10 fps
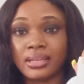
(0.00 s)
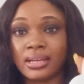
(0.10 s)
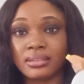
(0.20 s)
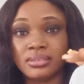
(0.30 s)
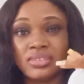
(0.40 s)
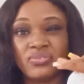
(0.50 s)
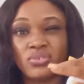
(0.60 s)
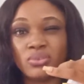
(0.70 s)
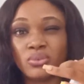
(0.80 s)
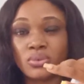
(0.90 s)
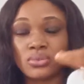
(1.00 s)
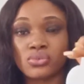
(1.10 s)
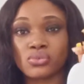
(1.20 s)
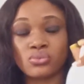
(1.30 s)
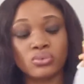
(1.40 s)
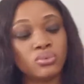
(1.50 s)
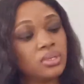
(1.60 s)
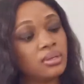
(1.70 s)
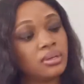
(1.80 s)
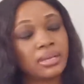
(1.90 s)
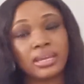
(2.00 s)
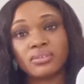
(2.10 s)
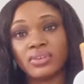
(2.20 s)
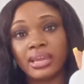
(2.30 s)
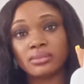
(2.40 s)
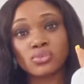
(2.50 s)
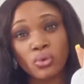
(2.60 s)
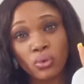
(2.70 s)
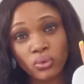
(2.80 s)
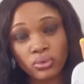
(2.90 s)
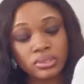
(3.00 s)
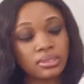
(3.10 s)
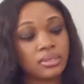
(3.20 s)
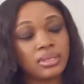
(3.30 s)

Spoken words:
and if you want to kind of like tone,